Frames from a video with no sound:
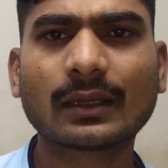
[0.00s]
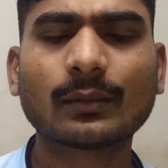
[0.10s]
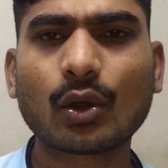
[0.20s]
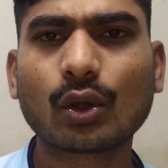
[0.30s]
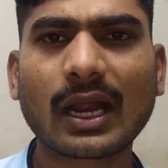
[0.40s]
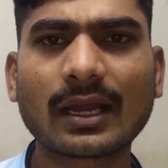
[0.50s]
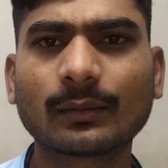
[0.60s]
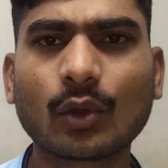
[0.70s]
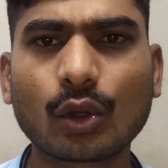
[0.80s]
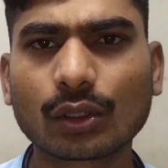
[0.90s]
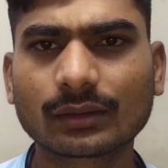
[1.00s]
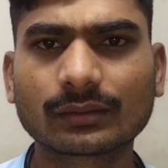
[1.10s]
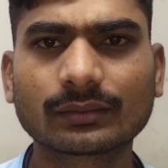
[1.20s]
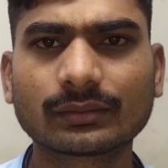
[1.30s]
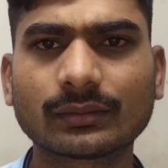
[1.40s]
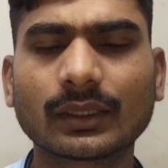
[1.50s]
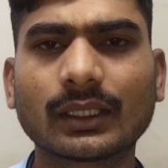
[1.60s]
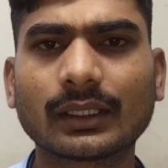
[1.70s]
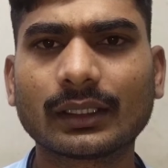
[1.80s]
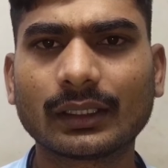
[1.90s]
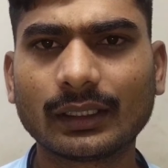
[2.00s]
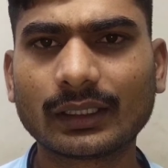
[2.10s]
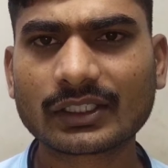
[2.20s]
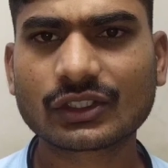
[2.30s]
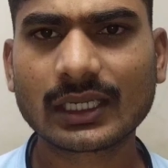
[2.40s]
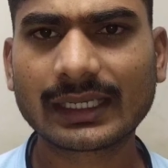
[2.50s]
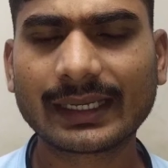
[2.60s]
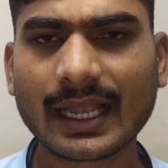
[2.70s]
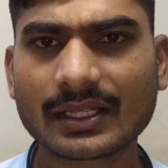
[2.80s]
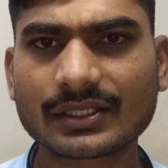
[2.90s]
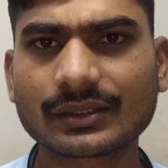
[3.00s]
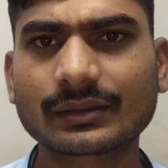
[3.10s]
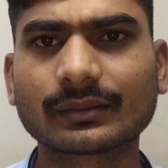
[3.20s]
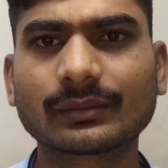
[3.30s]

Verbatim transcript: and more and more industrial areas,